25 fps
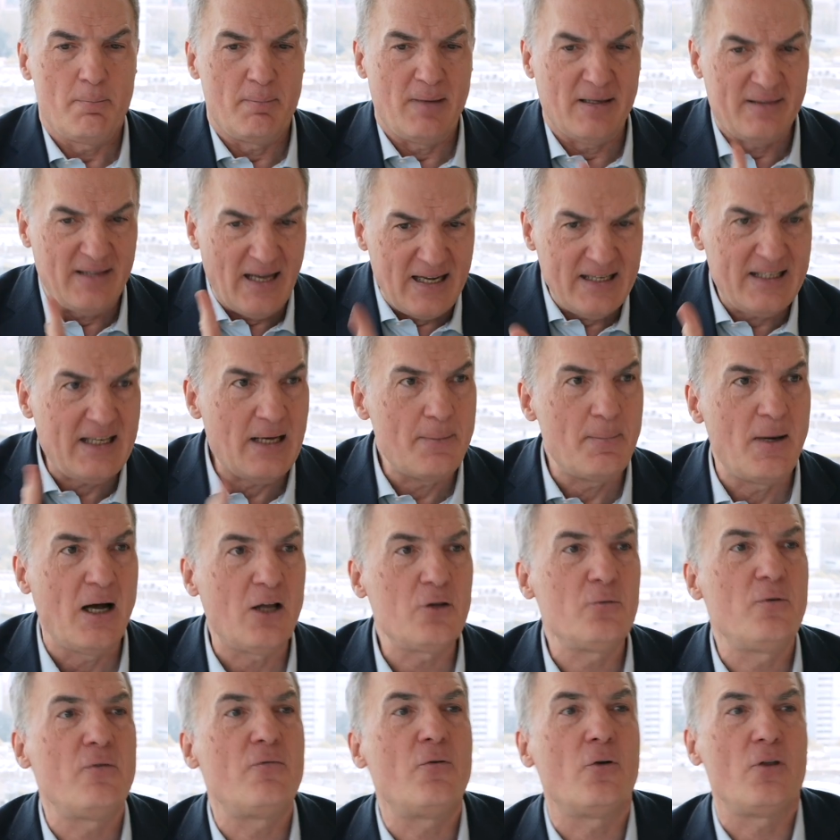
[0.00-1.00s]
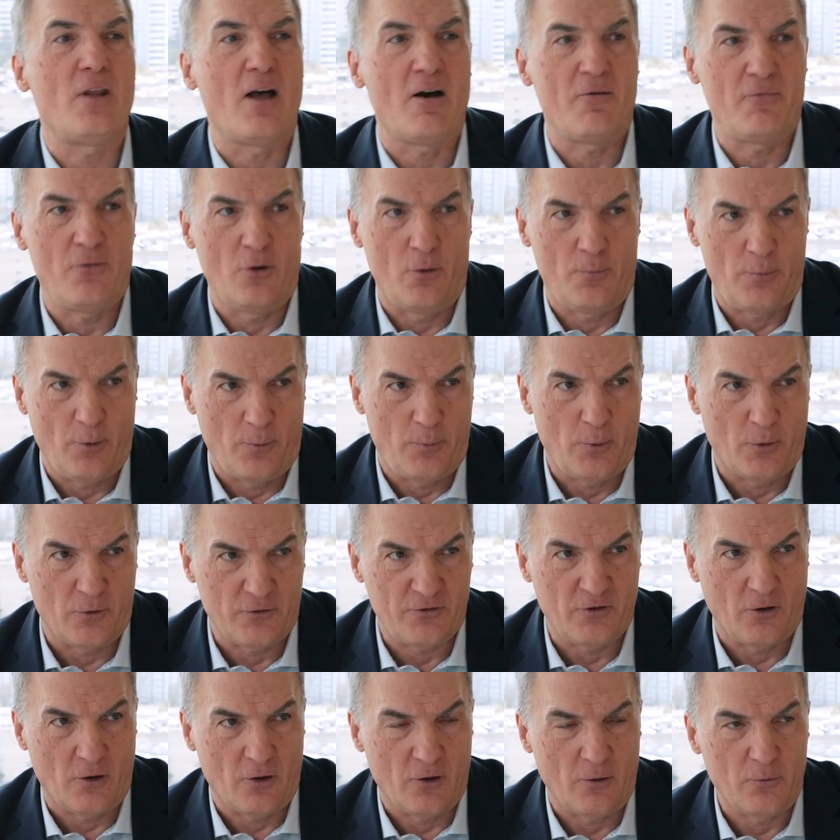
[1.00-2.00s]
But I came out with another
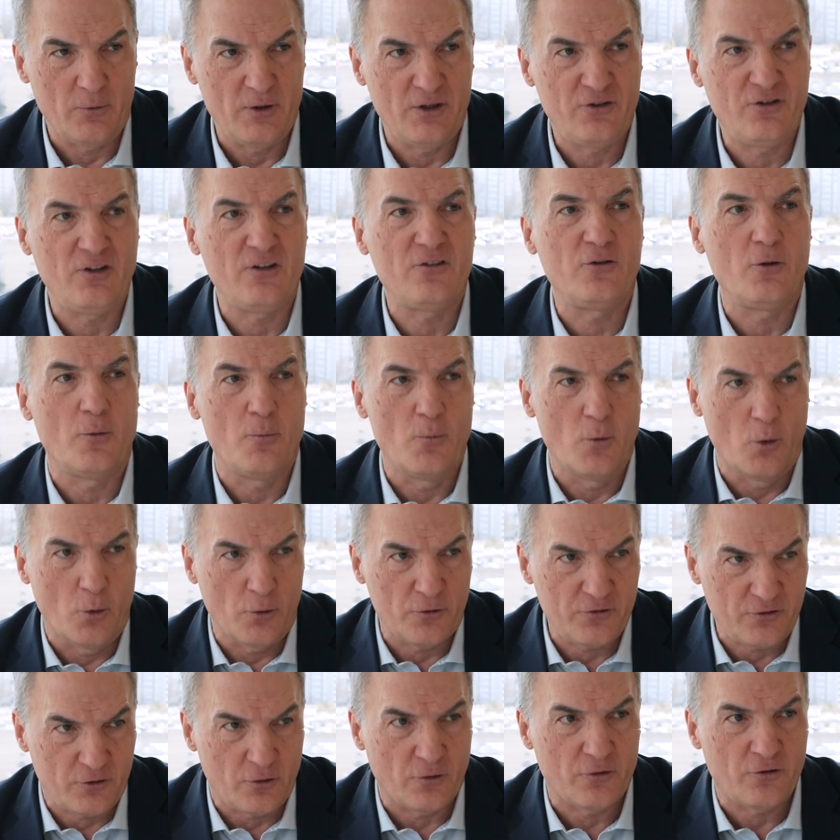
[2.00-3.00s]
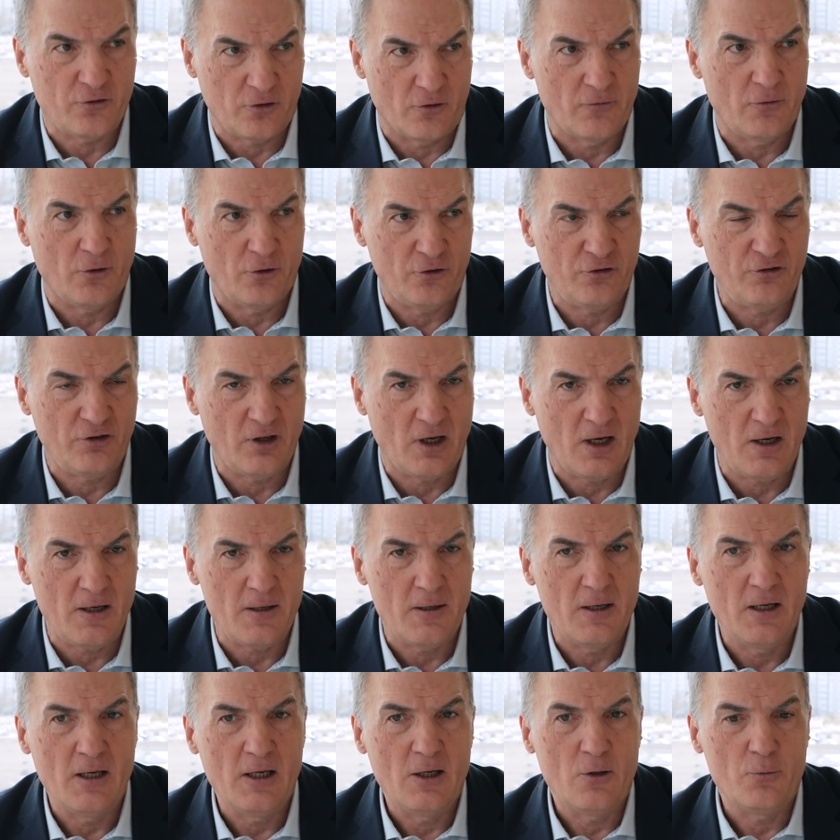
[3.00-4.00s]
proposal, which is the most controversial,
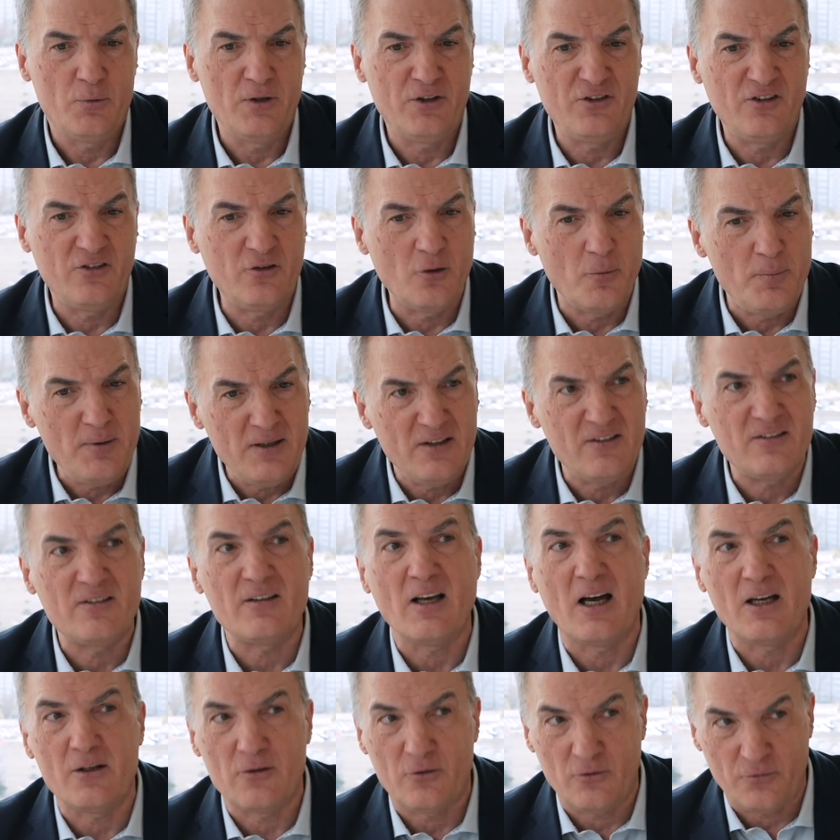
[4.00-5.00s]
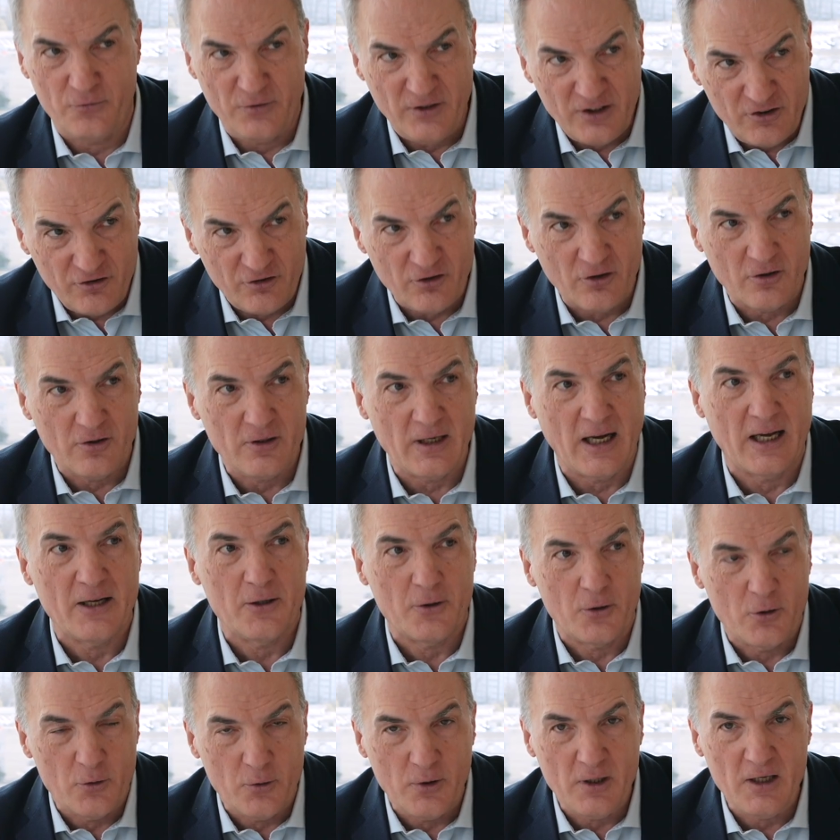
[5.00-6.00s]
which is a bit science fiction,
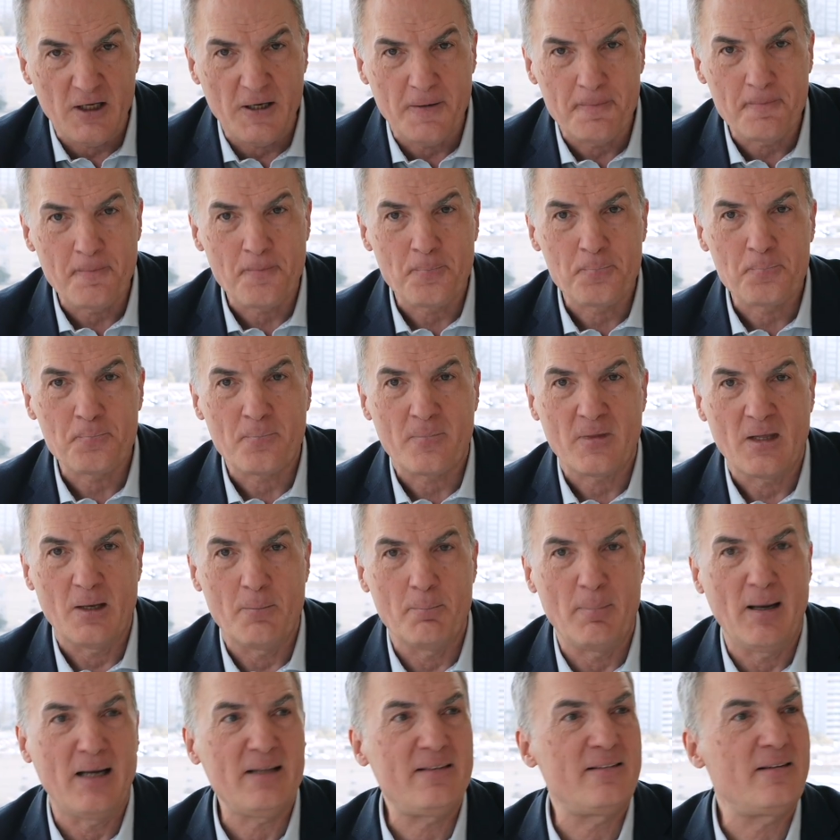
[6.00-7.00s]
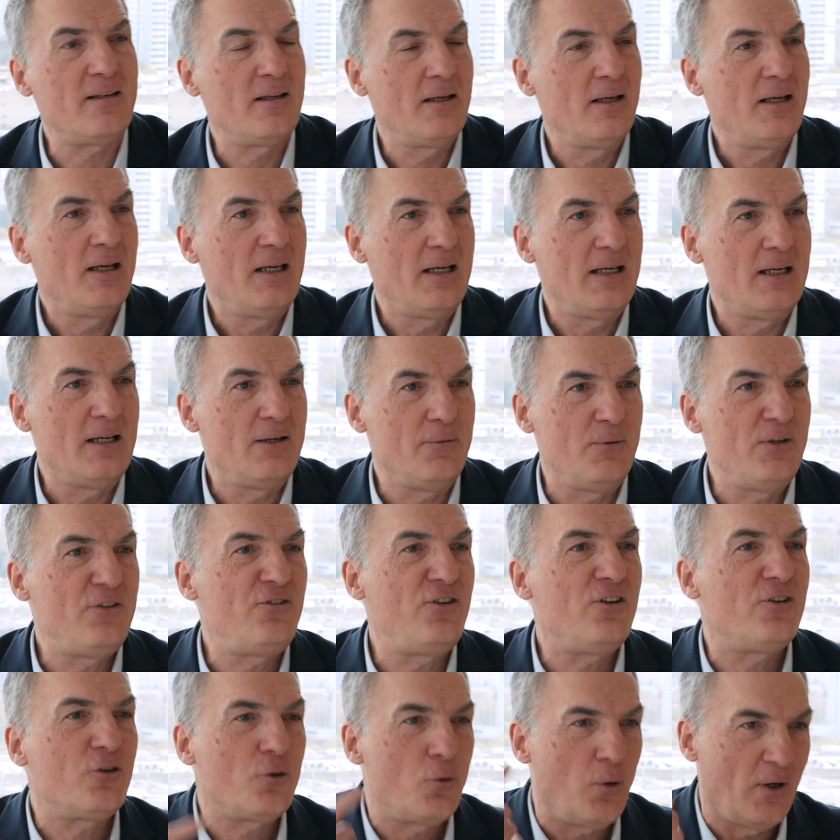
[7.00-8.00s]
I agree, but
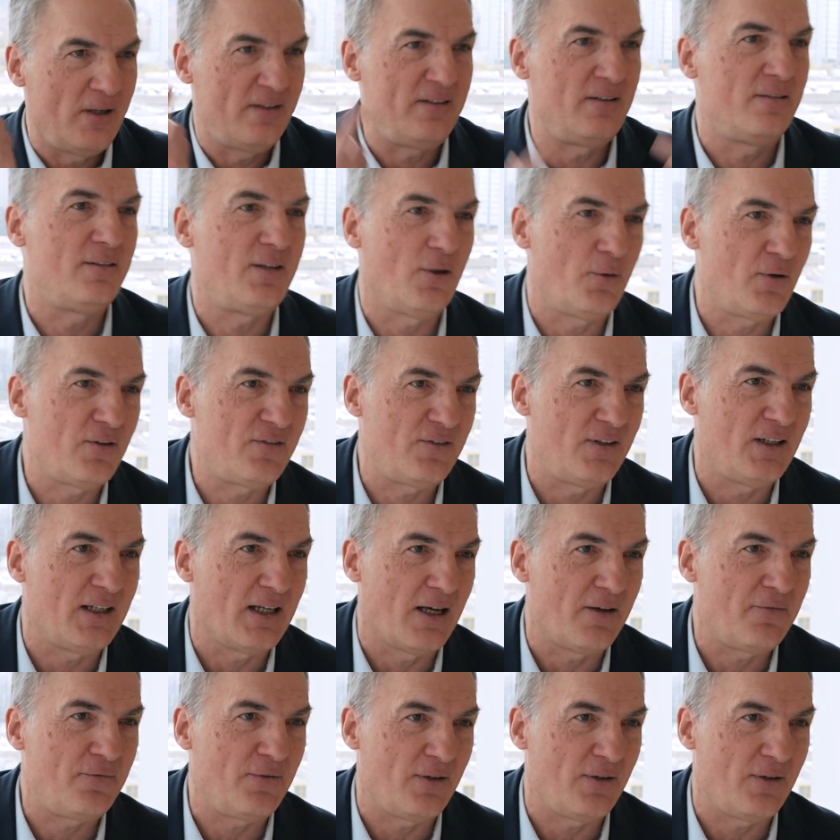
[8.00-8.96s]
which is quite interesting, I